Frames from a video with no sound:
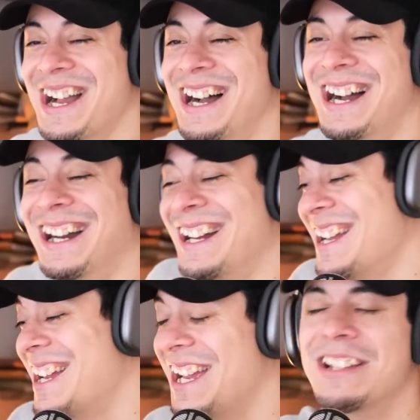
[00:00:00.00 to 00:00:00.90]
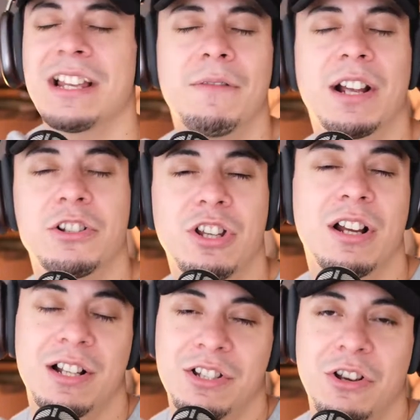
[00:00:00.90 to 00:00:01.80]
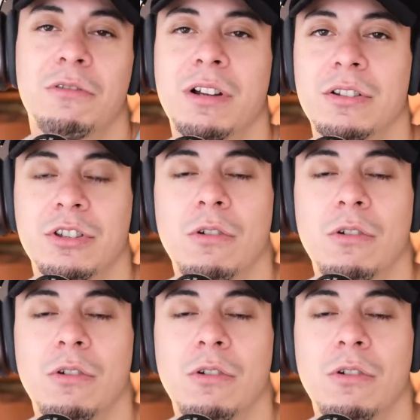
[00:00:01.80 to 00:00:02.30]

Uh, it's kind of like a joke.